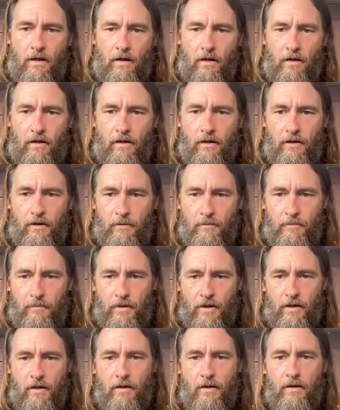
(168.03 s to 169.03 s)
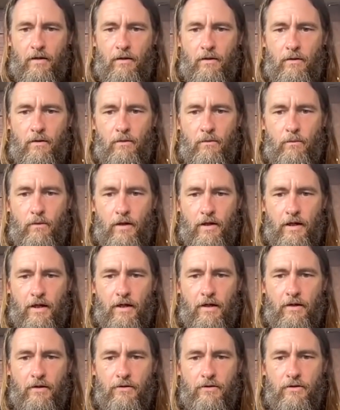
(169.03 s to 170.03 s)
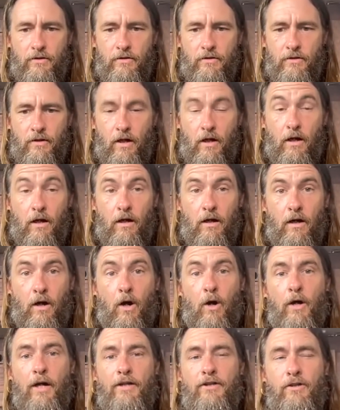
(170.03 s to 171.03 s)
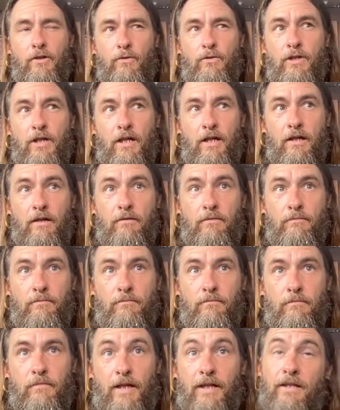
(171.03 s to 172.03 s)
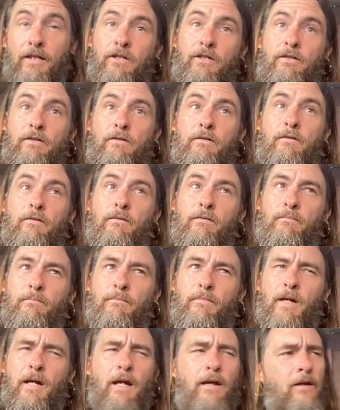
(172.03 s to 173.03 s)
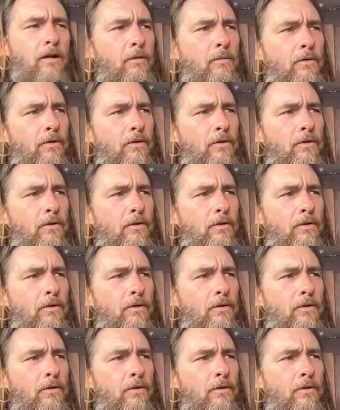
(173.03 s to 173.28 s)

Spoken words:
What else? I also did like the day